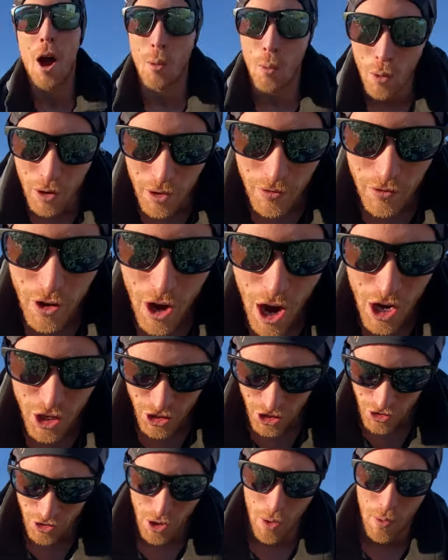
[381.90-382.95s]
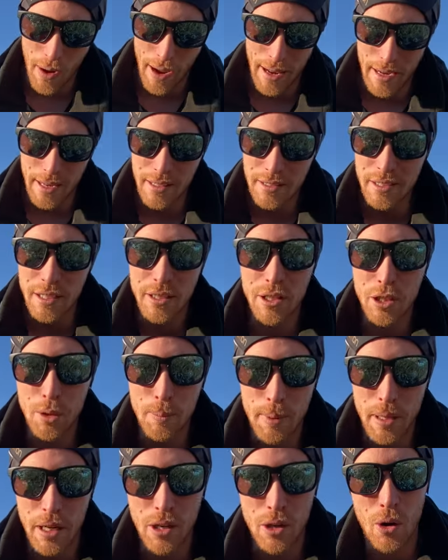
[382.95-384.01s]
A word of caution though, it is a little
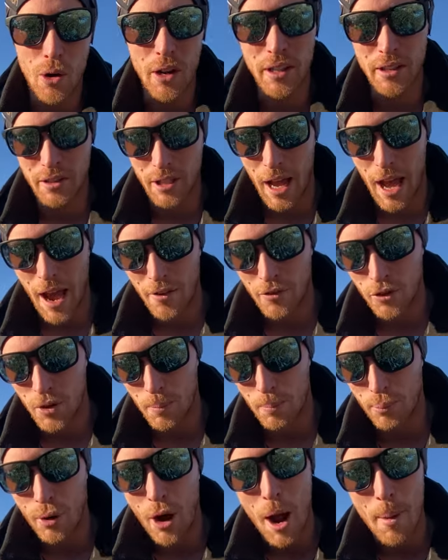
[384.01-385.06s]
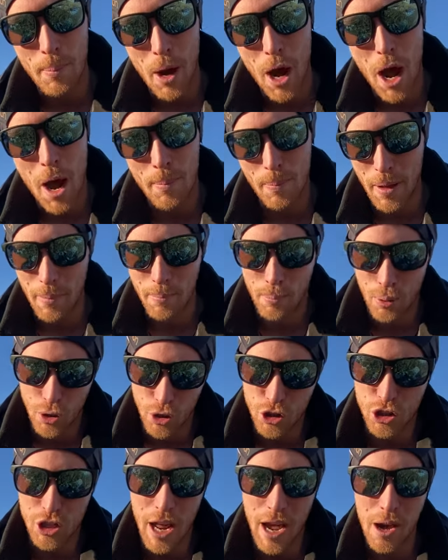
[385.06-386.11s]
bit annoying to have to prop up and
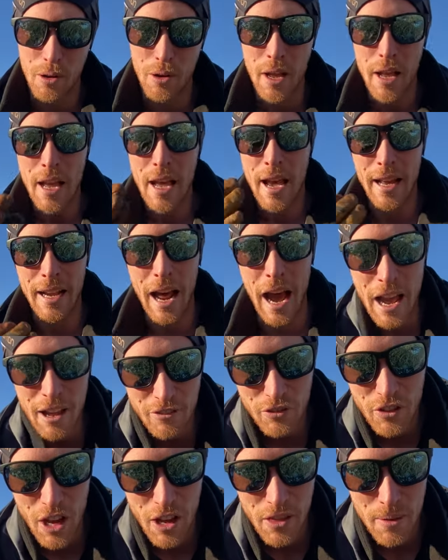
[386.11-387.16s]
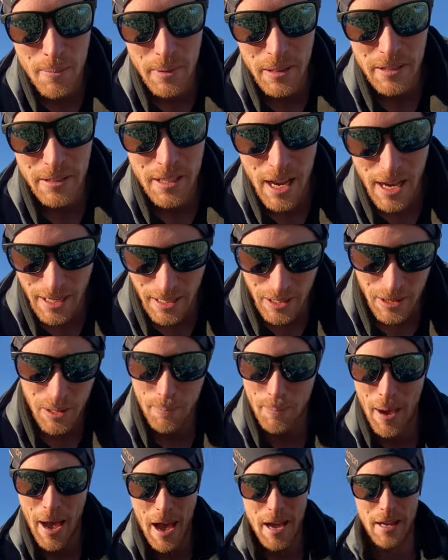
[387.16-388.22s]
push down, and I have done the mistake in the
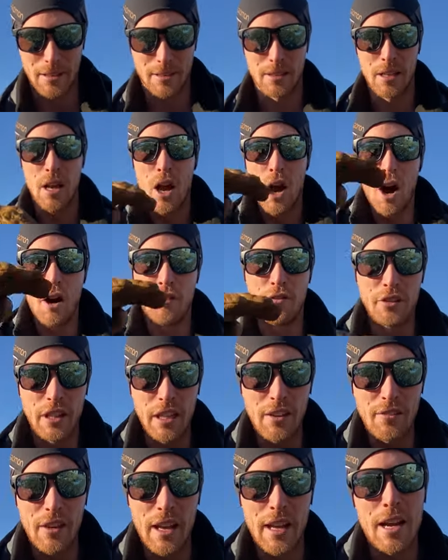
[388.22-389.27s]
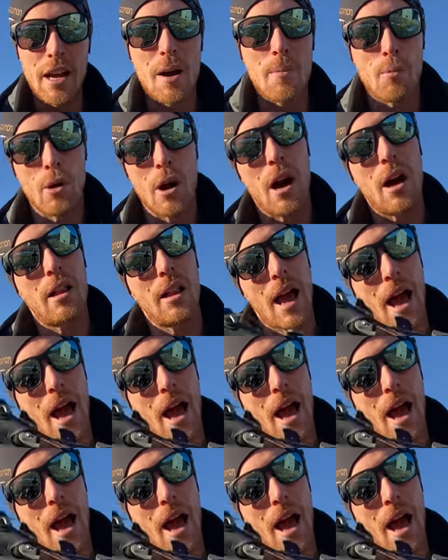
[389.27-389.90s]
past of leaving it up while